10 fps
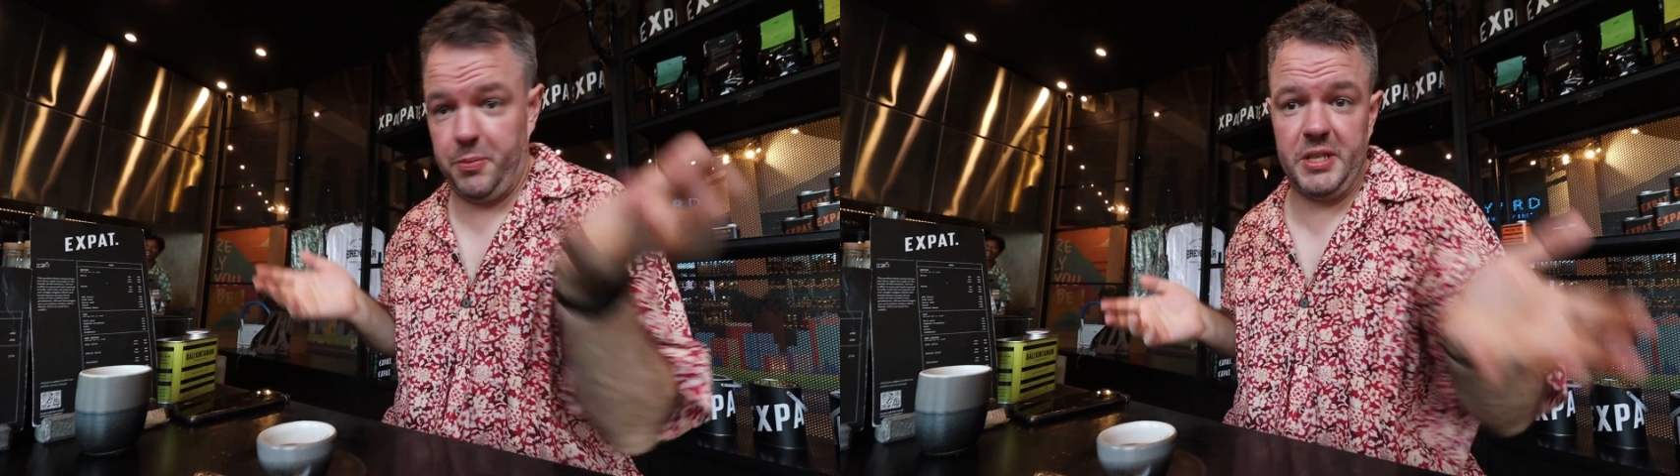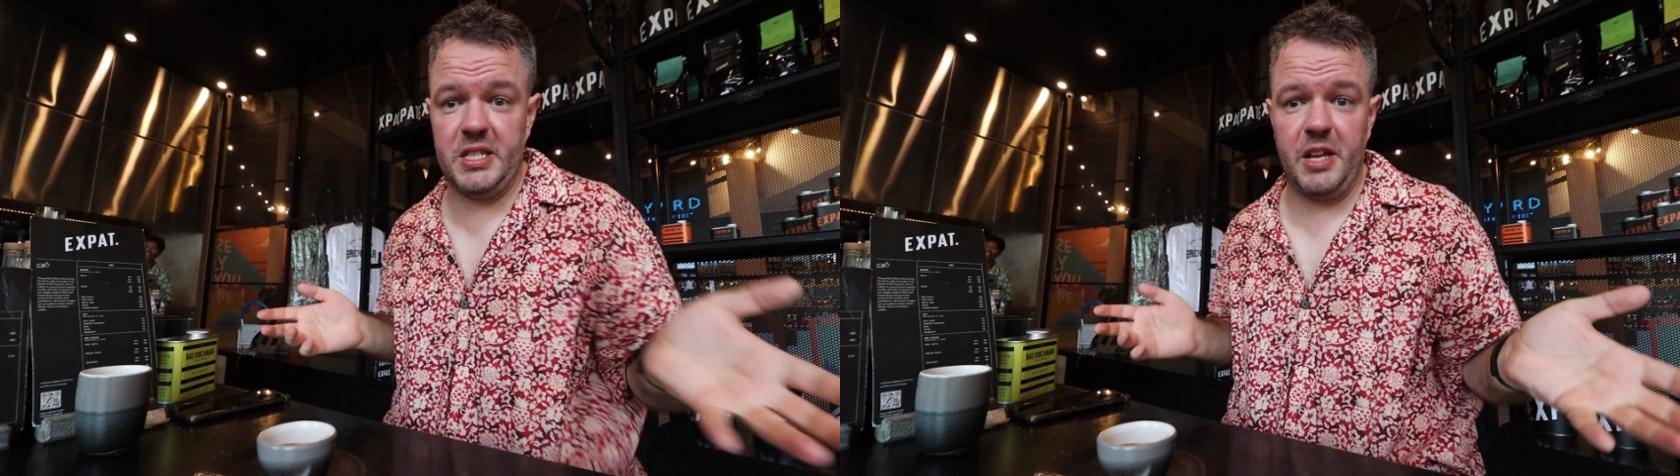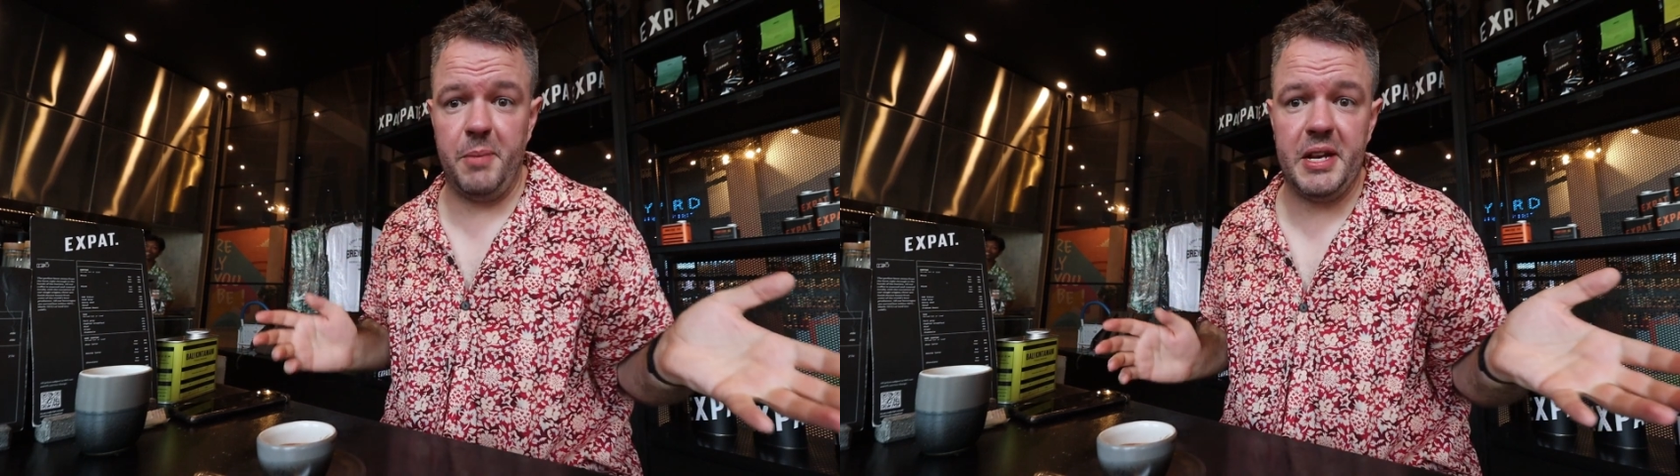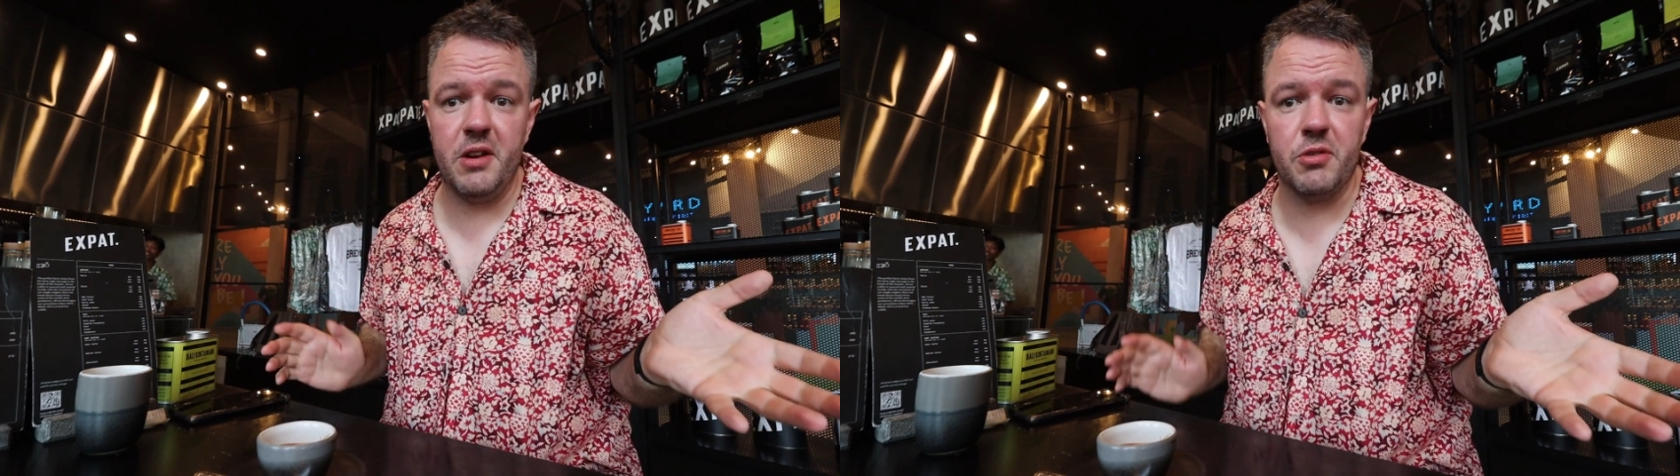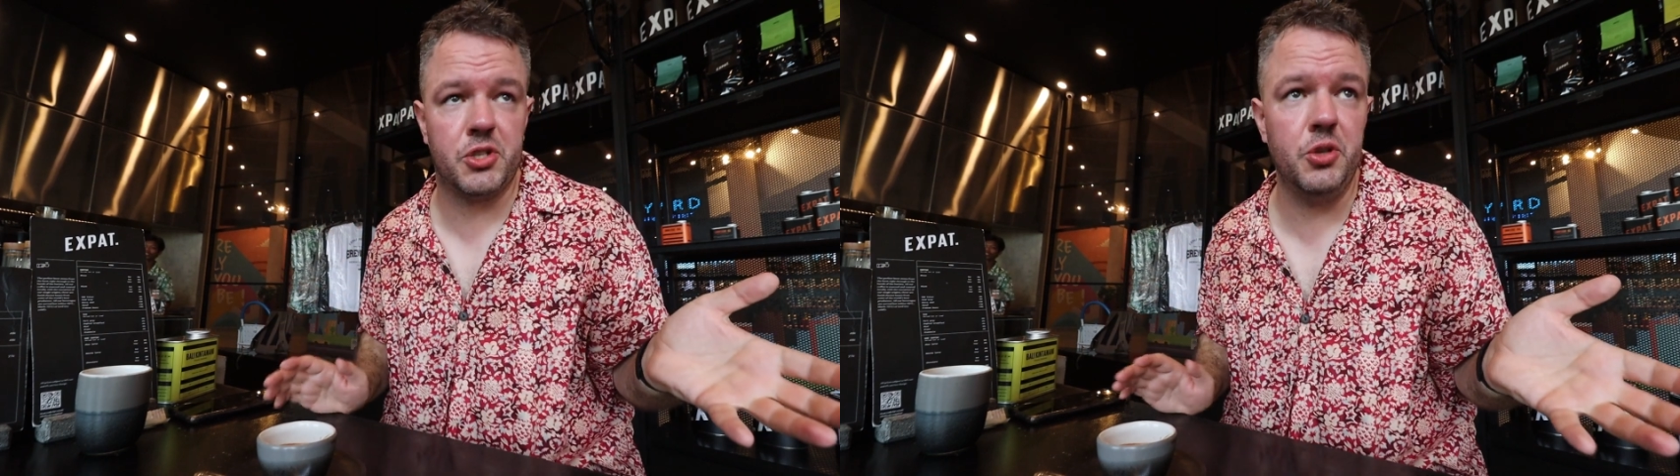places I've been
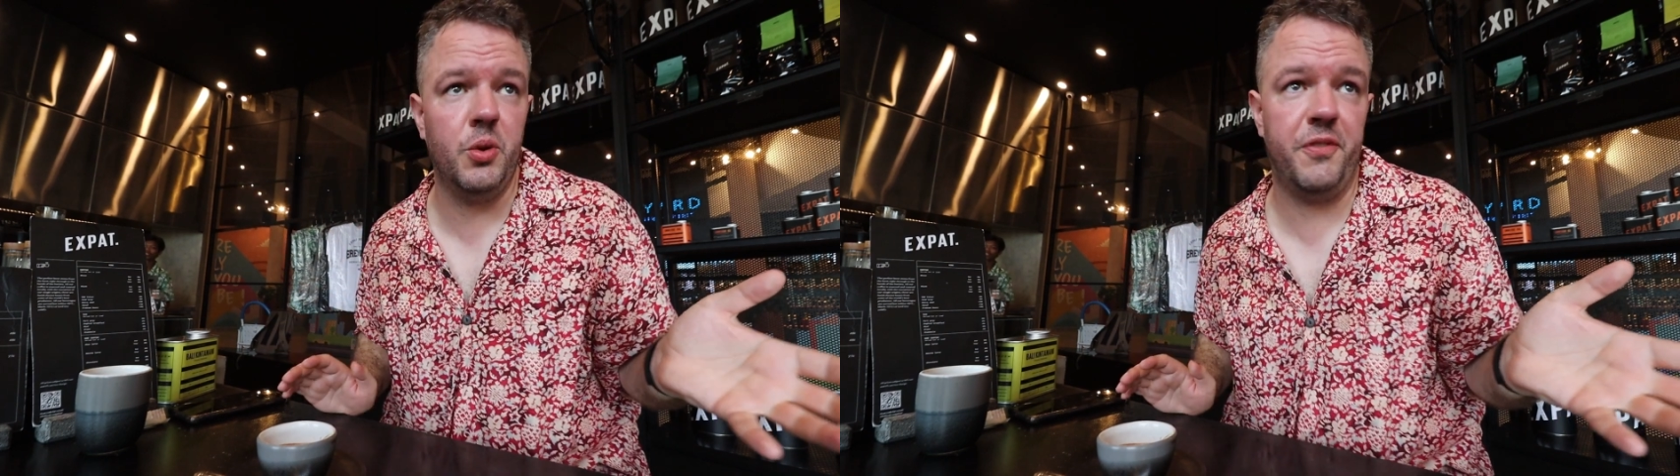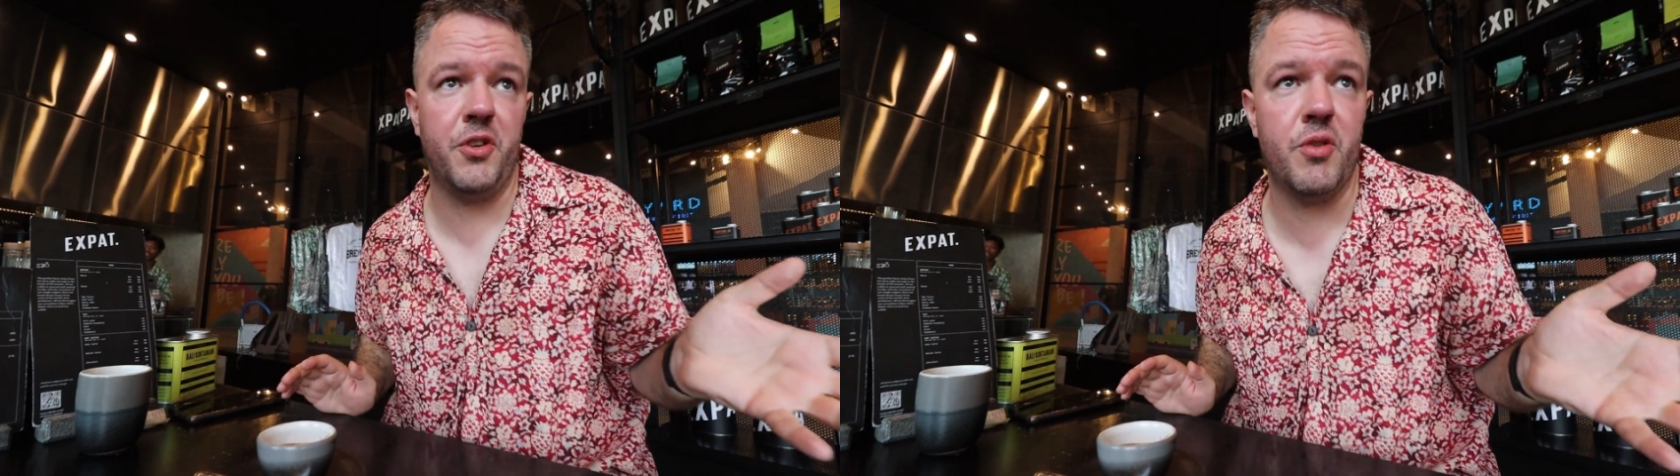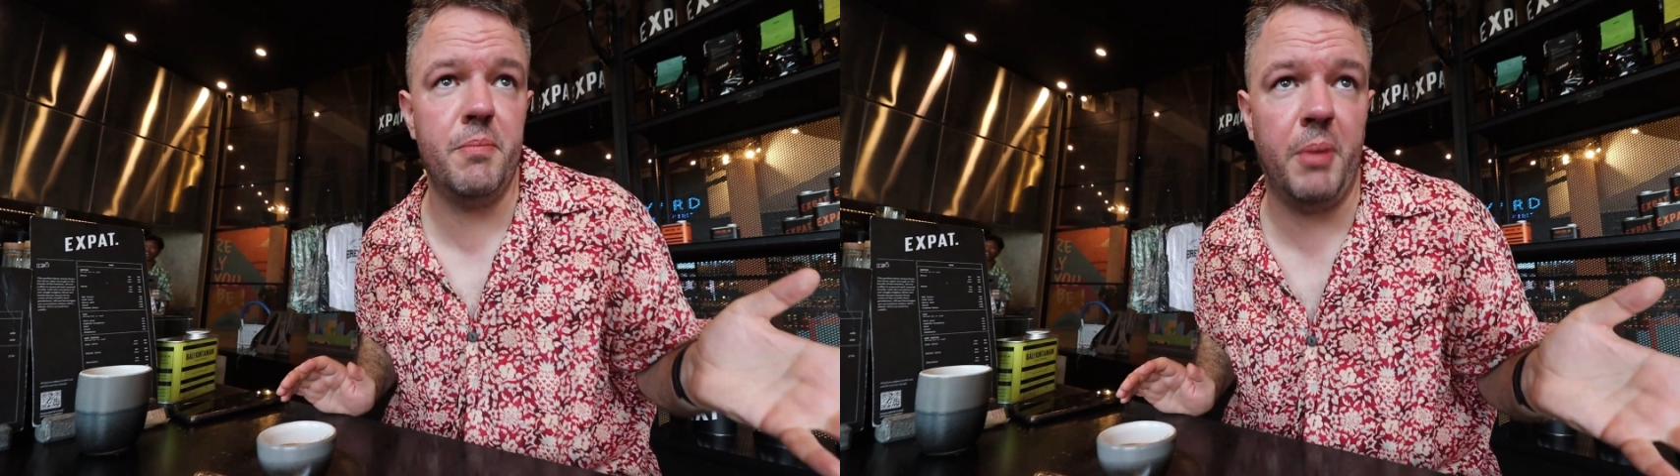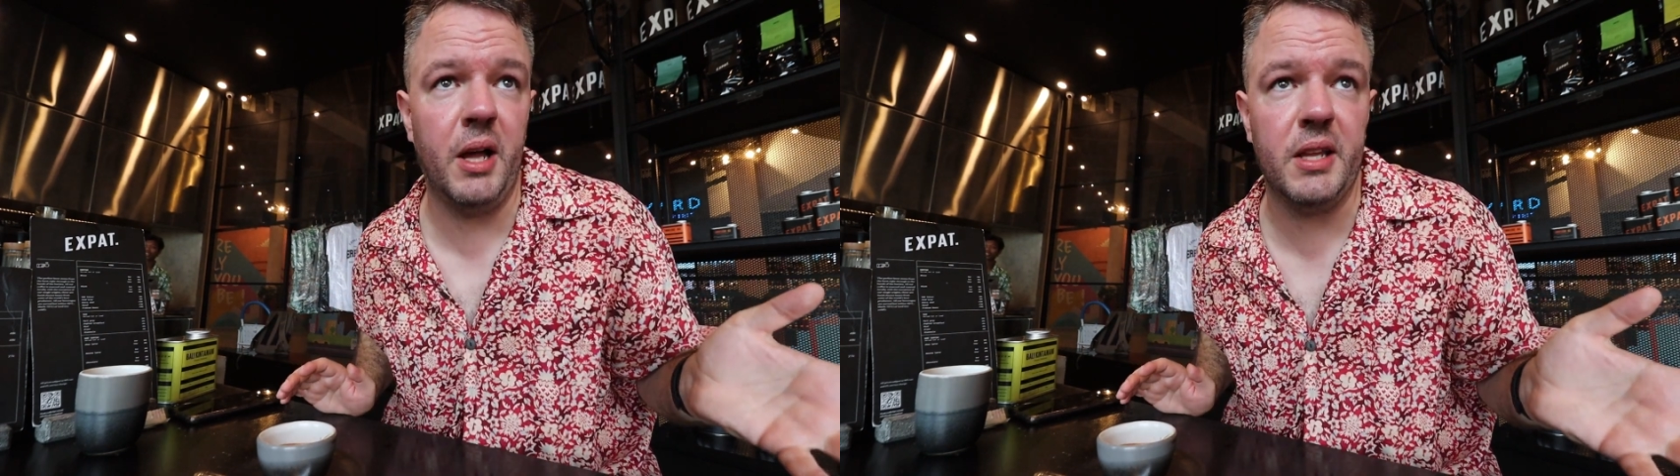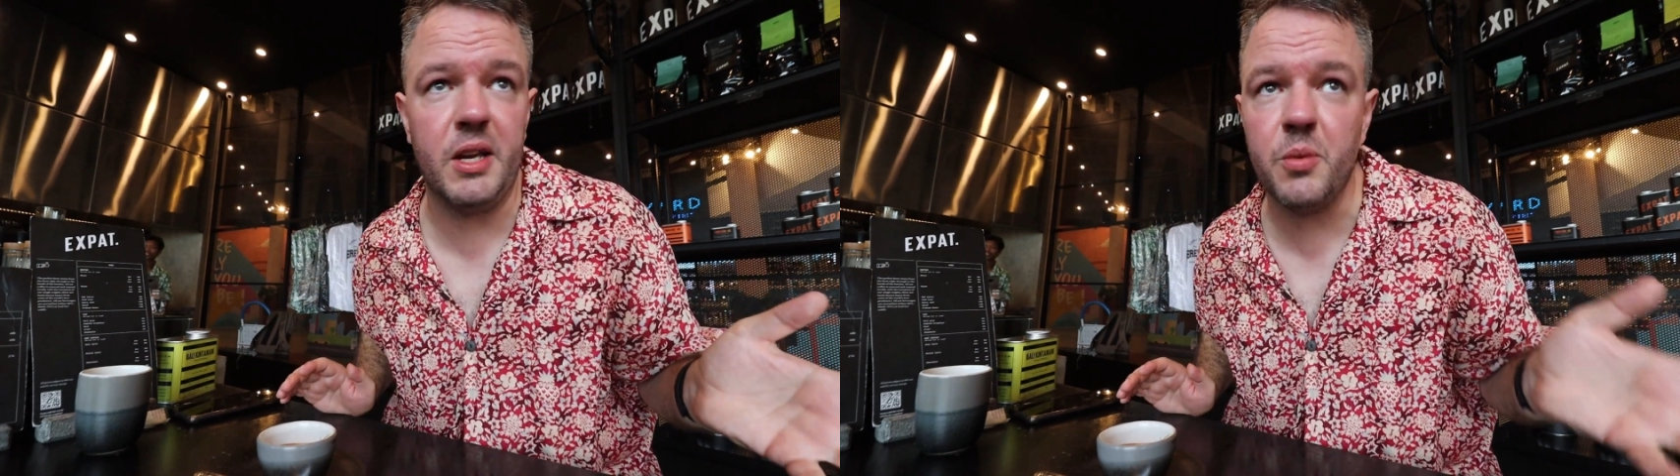here too, if you're in
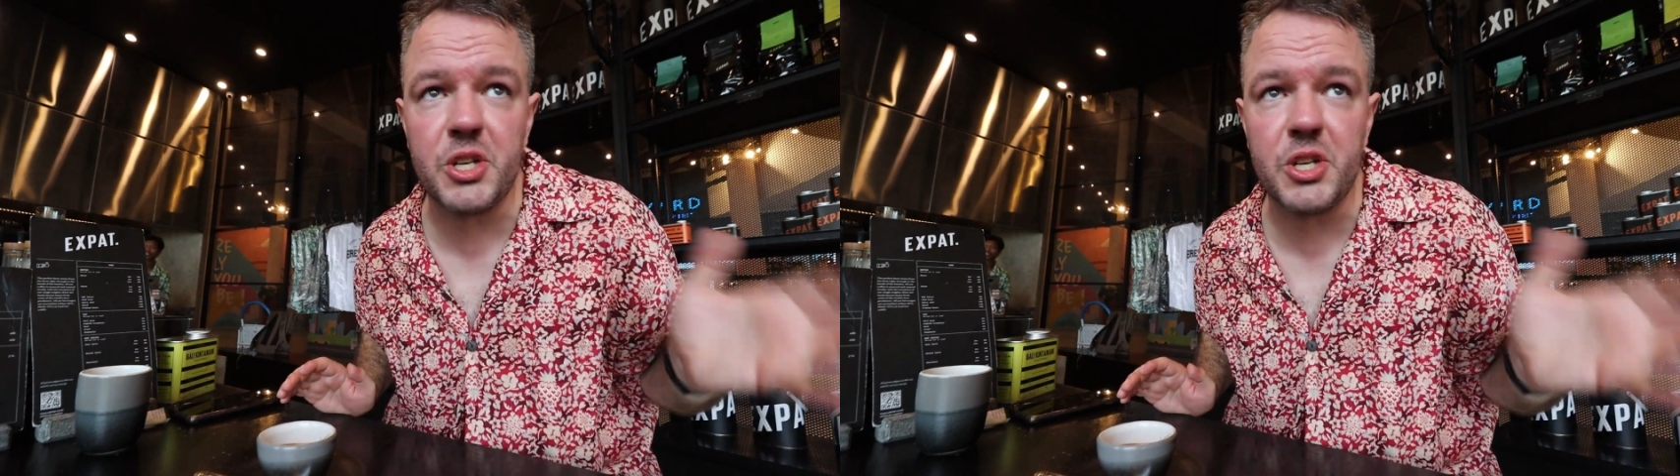Bali,